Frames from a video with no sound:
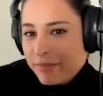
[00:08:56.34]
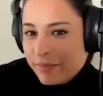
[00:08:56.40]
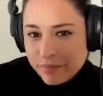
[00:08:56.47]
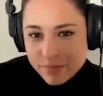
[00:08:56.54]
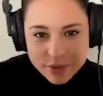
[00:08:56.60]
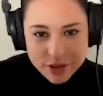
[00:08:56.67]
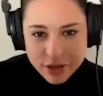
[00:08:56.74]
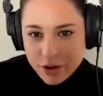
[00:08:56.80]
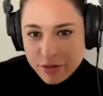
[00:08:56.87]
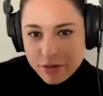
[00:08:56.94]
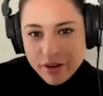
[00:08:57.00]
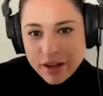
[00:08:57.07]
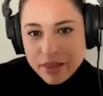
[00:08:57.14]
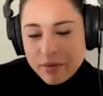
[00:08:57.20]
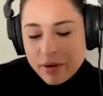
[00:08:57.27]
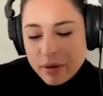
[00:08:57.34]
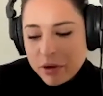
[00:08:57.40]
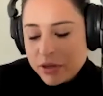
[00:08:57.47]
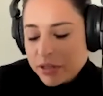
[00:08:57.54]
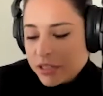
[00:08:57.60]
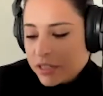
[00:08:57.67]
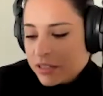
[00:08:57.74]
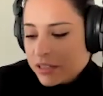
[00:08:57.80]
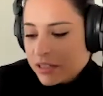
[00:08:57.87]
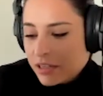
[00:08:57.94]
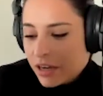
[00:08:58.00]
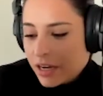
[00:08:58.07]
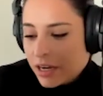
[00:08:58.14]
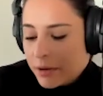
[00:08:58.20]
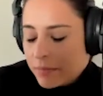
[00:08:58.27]
you know find the right person
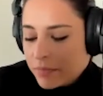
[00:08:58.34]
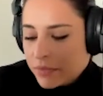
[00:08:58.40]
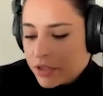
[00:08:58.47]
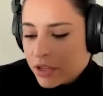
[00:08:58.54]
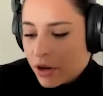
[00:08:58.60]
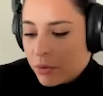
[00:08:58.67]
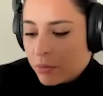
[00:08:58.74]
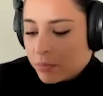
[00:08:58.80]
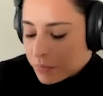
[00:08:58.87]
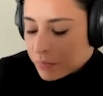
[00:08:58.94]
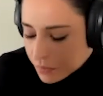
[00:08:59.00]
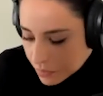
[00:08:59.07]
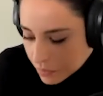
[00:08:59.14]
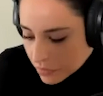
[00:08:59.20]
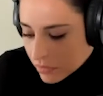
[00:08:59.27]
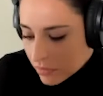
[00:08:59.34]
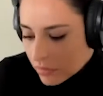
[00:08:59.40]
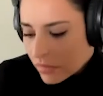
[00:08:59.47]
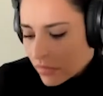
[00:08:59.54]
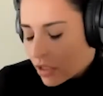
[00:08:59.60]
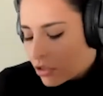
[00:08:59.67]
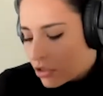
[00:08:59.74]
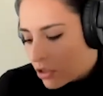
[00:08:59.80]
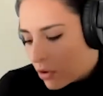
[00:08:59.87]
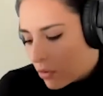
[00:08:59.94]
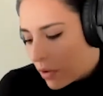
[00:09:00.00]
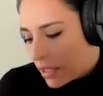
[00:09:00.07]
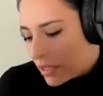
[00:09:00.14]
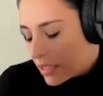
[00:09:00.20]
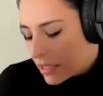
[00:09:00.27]
um, so so
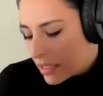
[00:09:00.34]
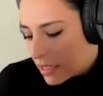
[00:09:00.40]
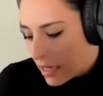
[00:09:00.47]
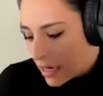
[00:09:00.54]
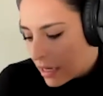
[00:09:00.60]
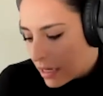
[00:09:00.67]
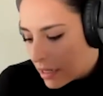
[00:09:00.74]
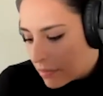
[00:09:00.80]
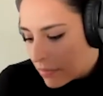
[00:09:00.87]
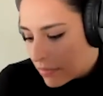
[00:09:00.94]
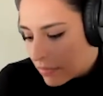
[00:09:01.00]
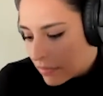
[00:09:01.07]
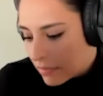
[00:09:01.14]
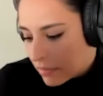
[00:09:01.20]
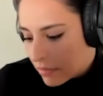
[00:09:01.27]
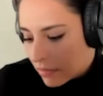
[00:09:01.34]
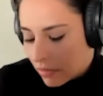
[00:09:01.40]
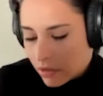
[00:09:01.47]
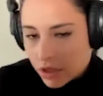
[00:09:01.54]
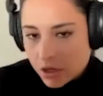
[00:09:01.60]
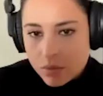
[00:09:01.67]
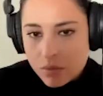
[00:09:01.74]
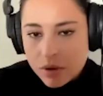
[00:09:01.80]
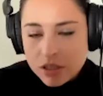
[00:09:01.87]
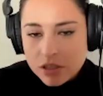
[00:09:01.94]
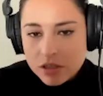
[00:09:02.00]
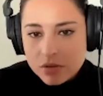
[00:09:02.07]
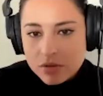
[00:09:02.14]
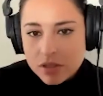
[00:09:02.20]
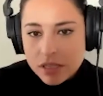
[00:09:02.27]
once um, you know once
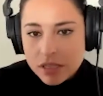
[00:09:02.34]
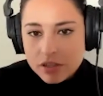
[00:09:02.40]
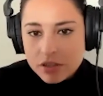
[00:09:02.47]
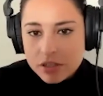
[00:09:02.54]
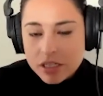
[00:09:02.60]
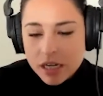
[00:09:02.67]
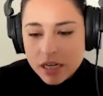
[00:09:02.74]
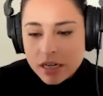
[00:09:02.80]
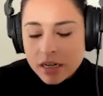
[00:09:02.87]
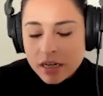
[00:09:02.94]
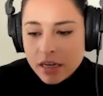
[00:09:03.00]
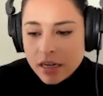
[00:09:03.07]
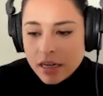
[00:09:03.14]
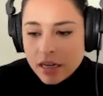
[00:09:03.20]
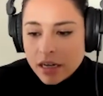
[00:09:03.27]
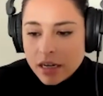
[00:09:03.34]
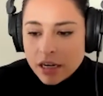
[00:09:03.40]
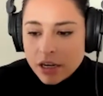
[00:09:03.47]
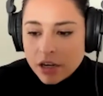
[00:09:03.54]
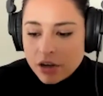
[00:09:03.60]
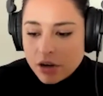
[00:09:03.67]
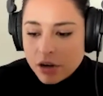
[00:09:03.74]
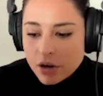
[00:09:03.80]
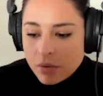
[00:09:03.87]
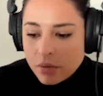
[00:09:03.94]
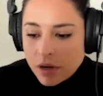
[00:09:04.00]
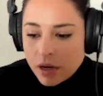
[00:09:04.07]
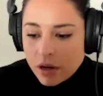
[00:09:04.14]
those things are done you know